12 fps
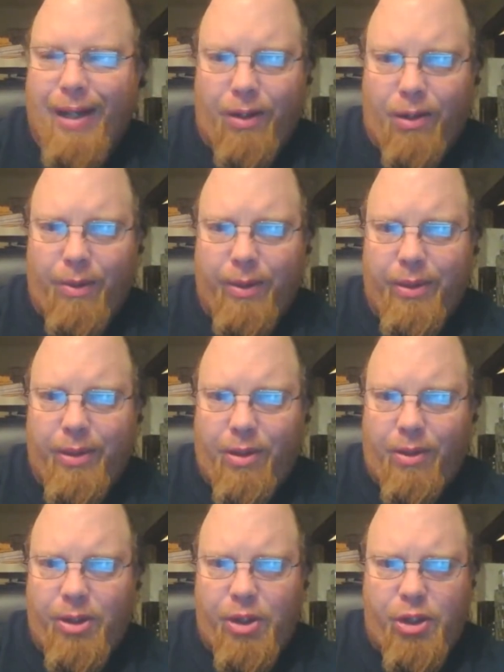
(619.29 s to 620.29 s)
I don't know what they
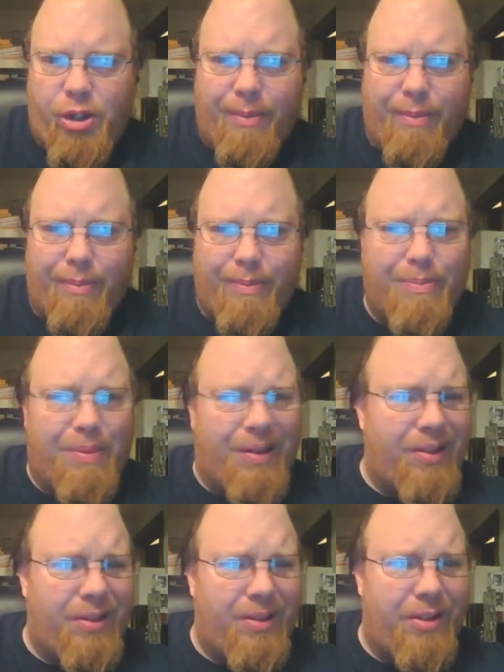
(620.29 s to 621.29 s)
call it, the gym
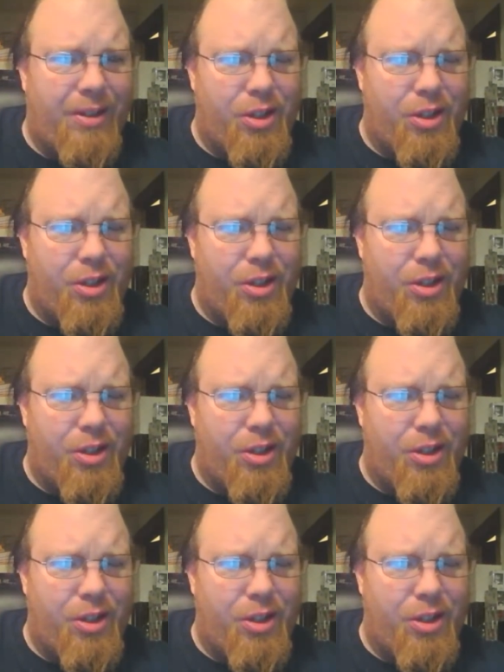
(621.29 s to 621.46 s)
butler,